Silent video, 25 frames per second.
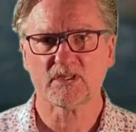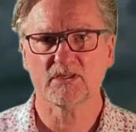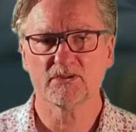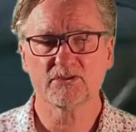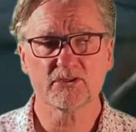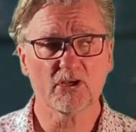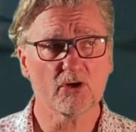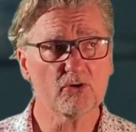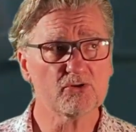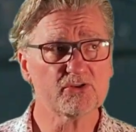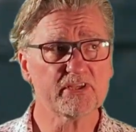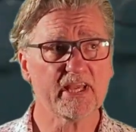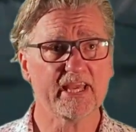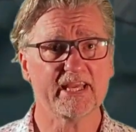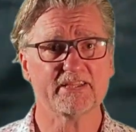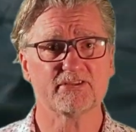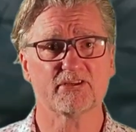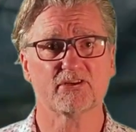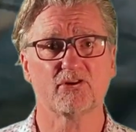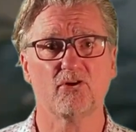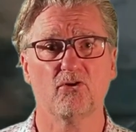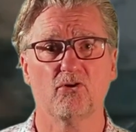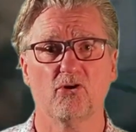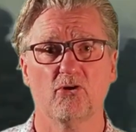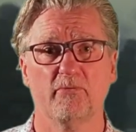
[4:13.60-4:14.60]
Dulce et
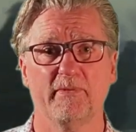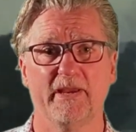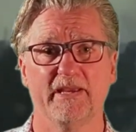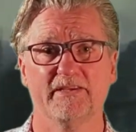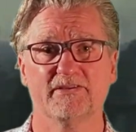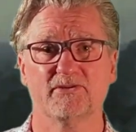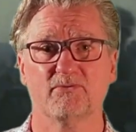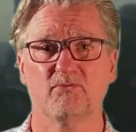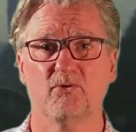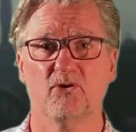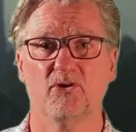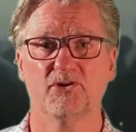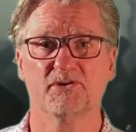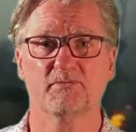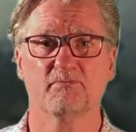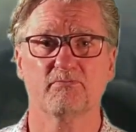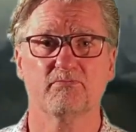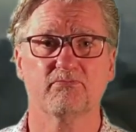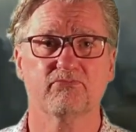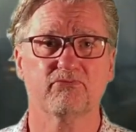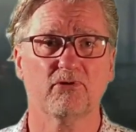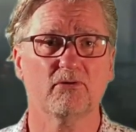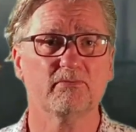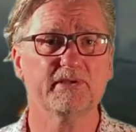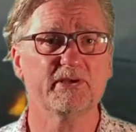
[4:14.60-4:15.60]
Decorum est was
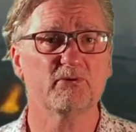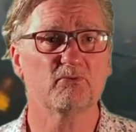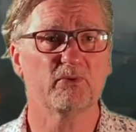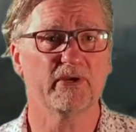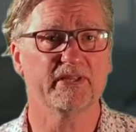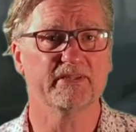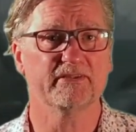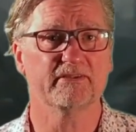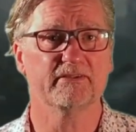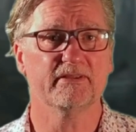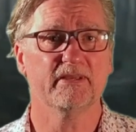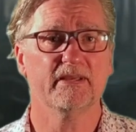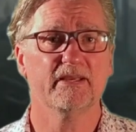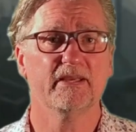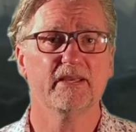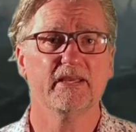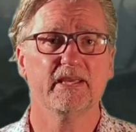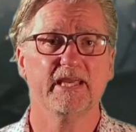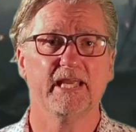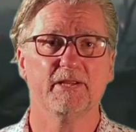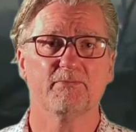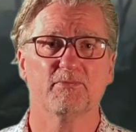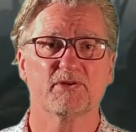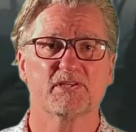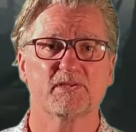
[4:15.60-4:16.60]
probably written
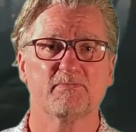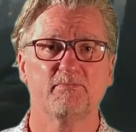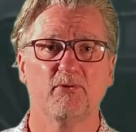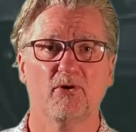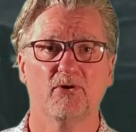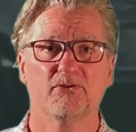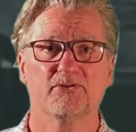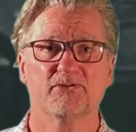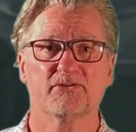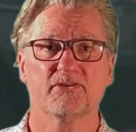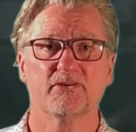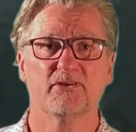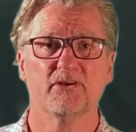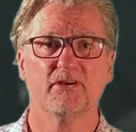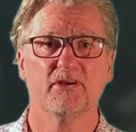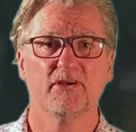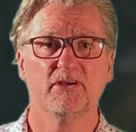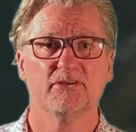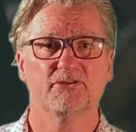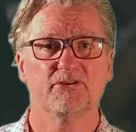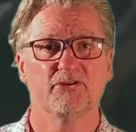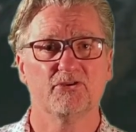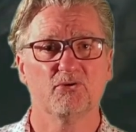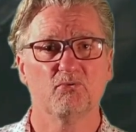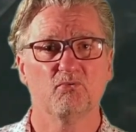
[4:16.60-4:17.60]
in response
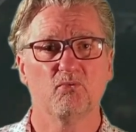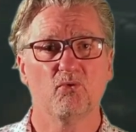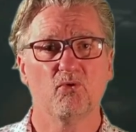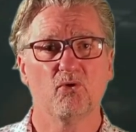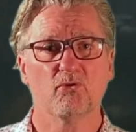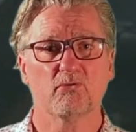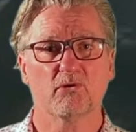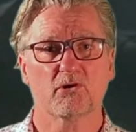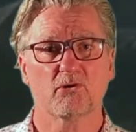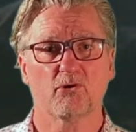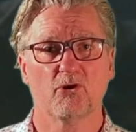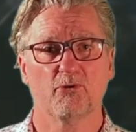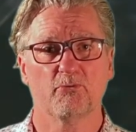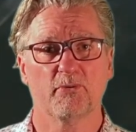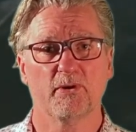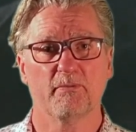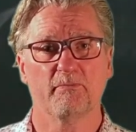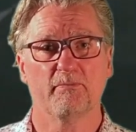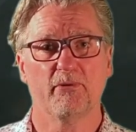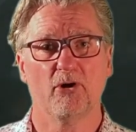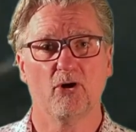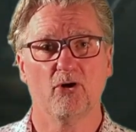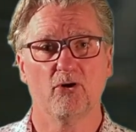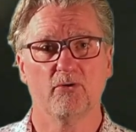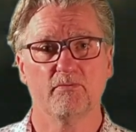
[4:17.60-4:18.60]
to the war
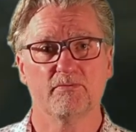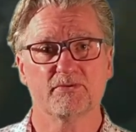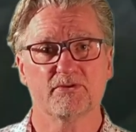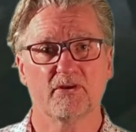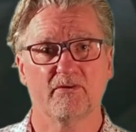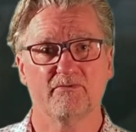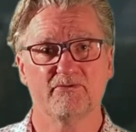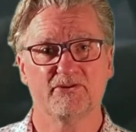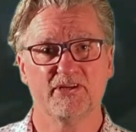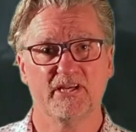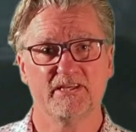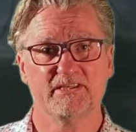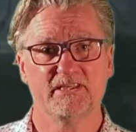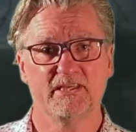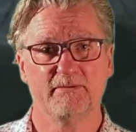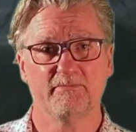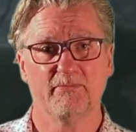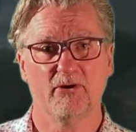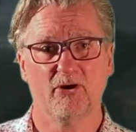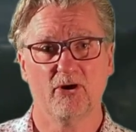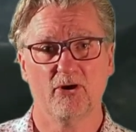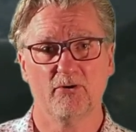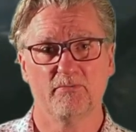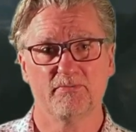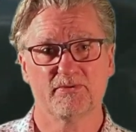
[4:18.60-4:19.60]
recruitment poems of Jessie
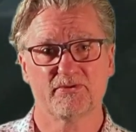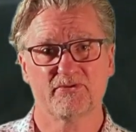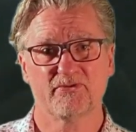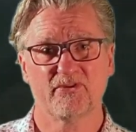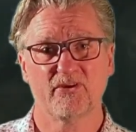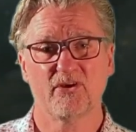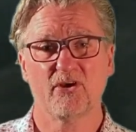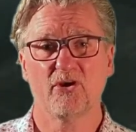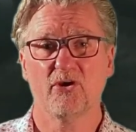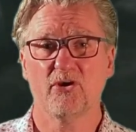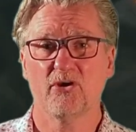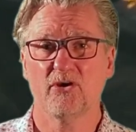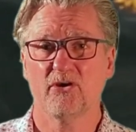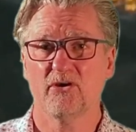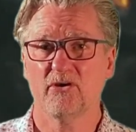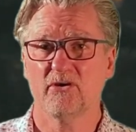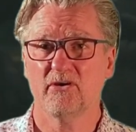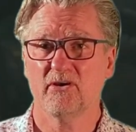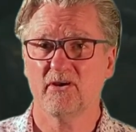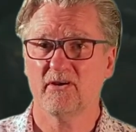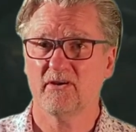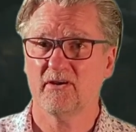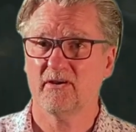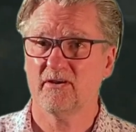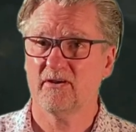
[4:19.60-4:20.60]
Pope's,
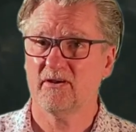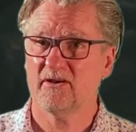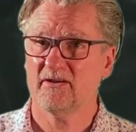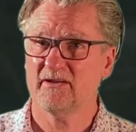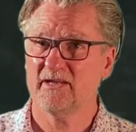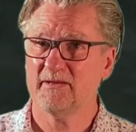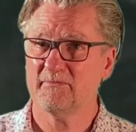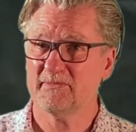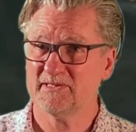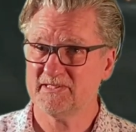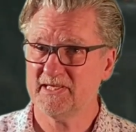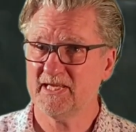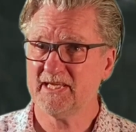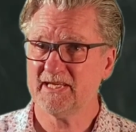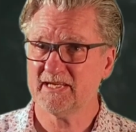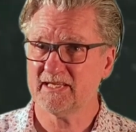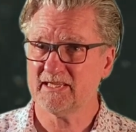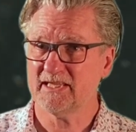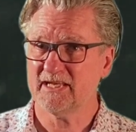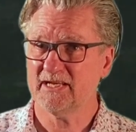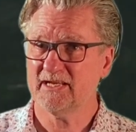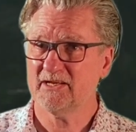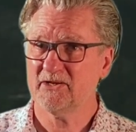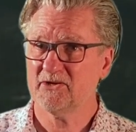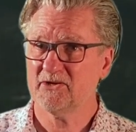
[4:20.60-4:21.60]
in particular,